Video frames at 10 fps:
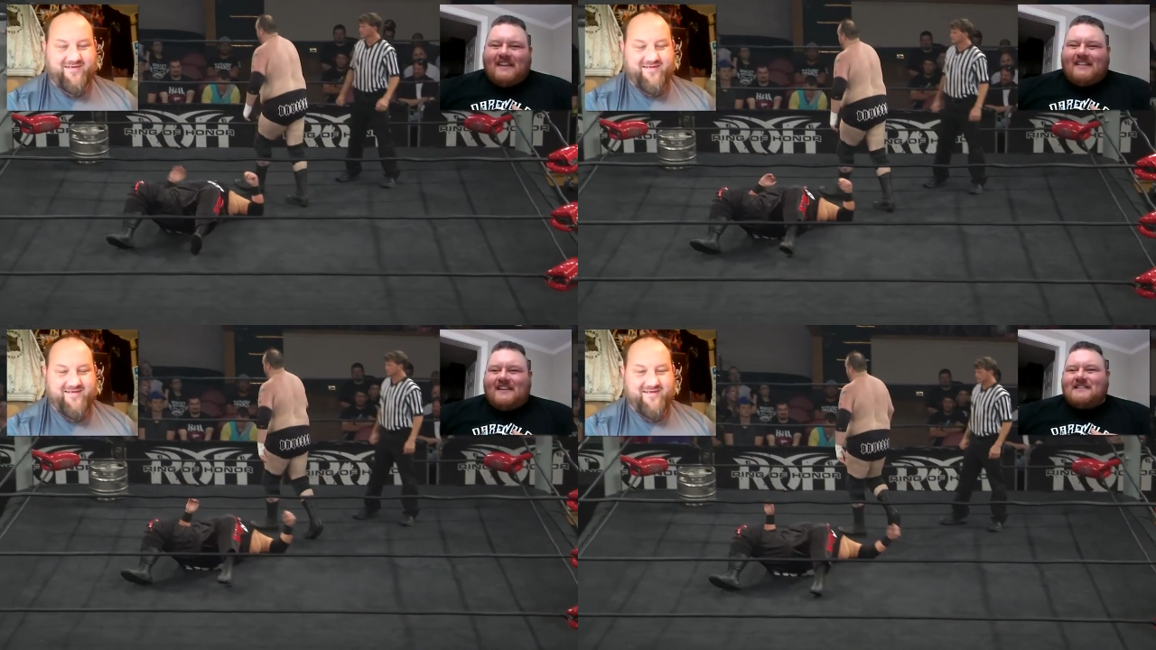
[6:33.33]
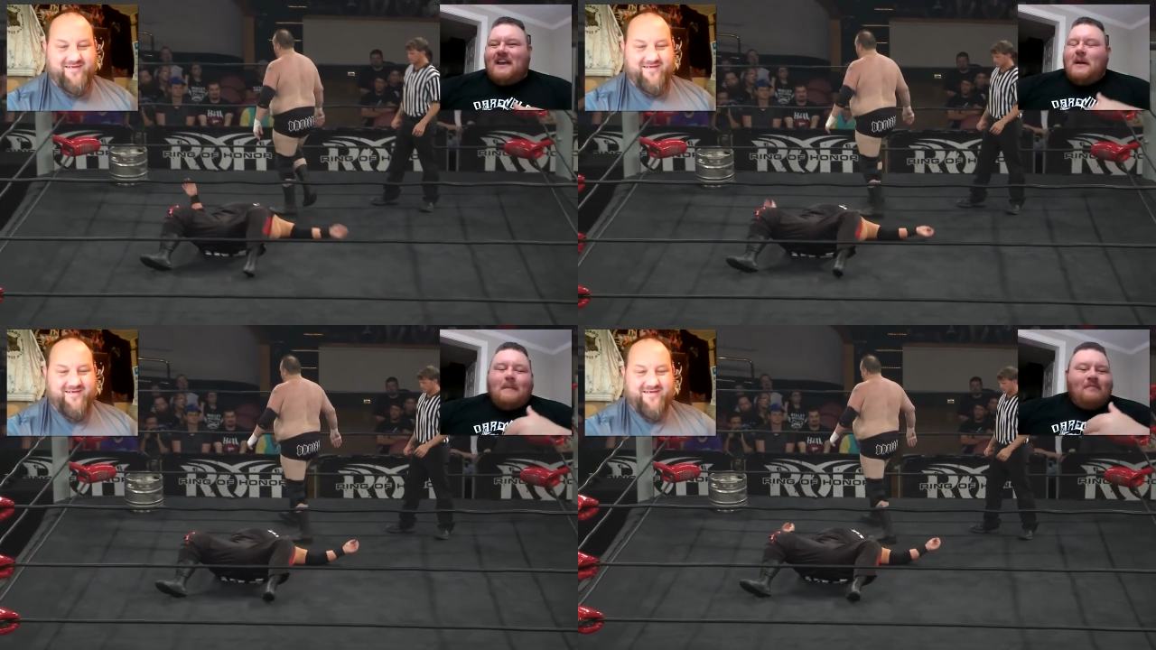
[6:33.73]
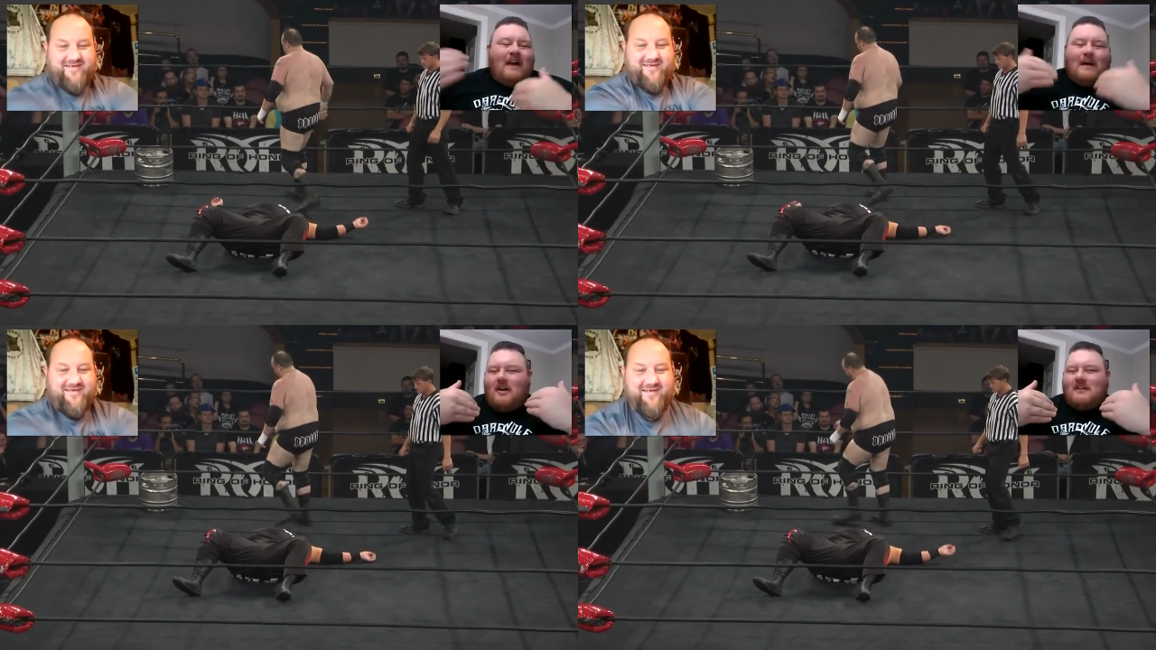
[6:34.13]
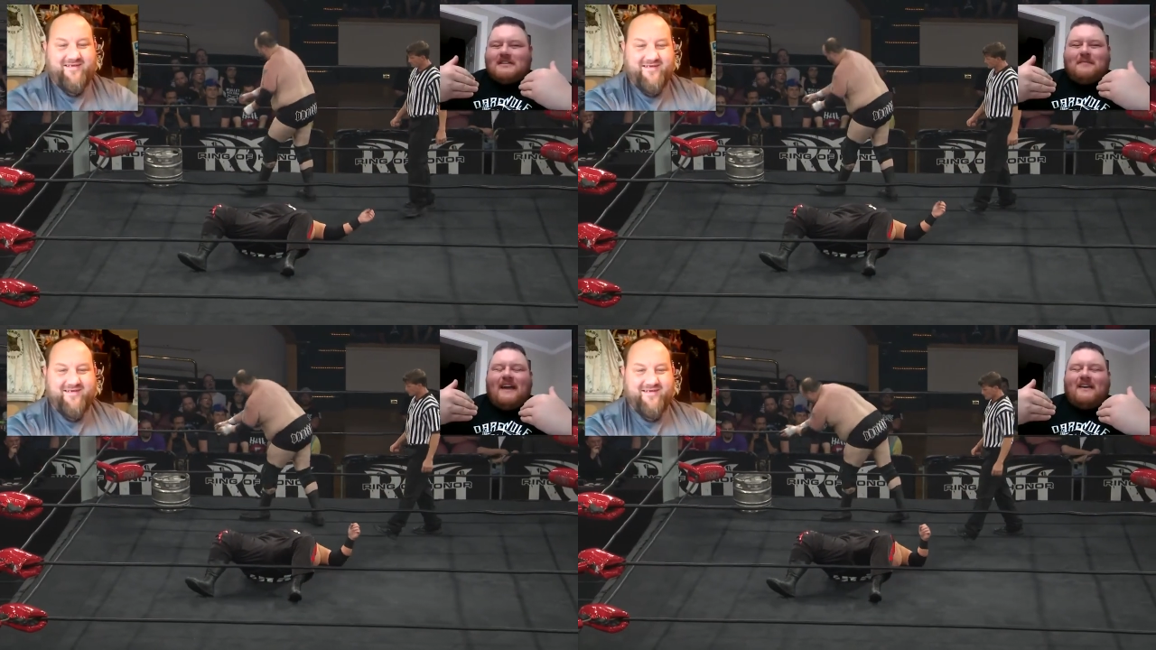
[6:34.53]
Speaker 1: like this, I'm all
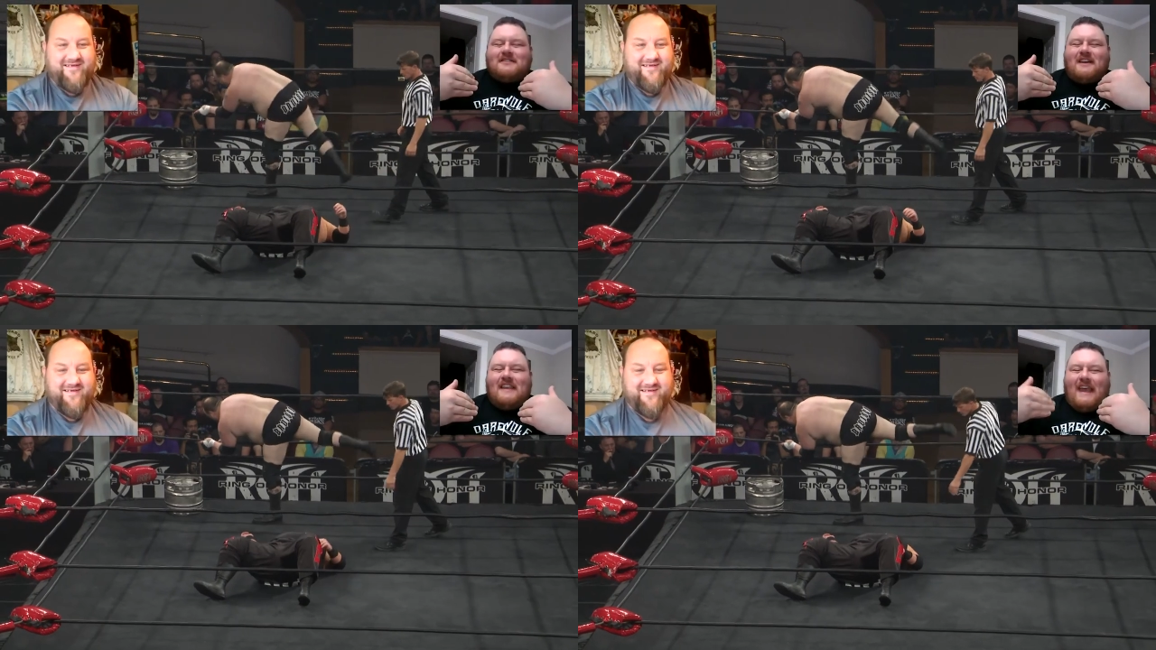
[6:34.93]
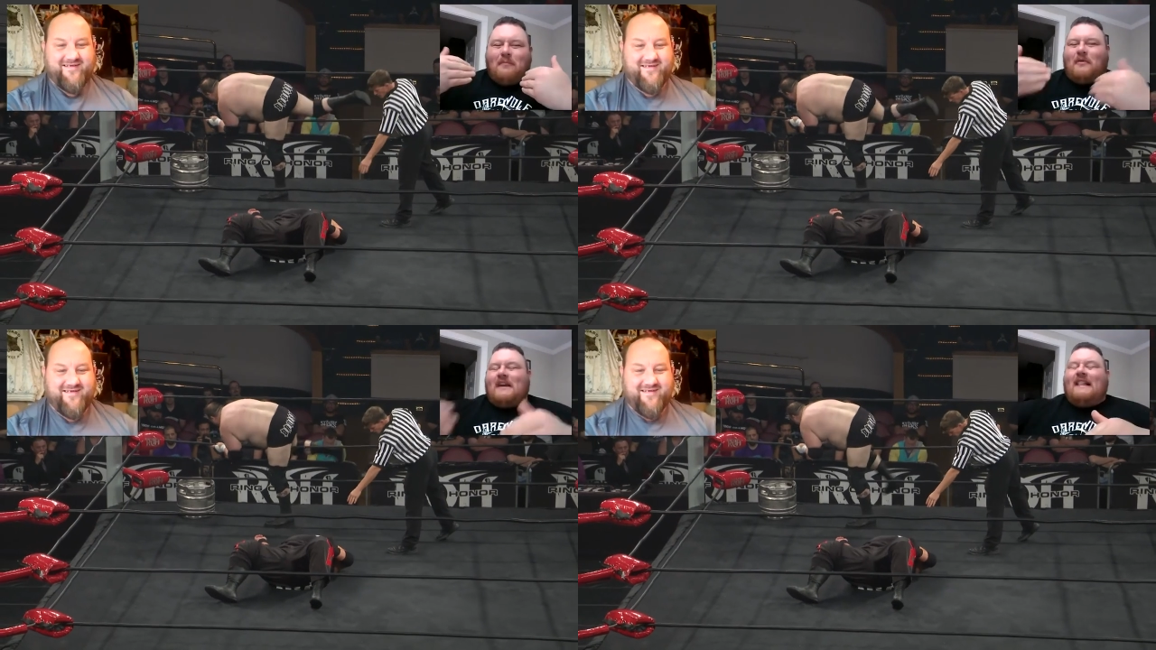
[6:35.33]
smiles on the apron,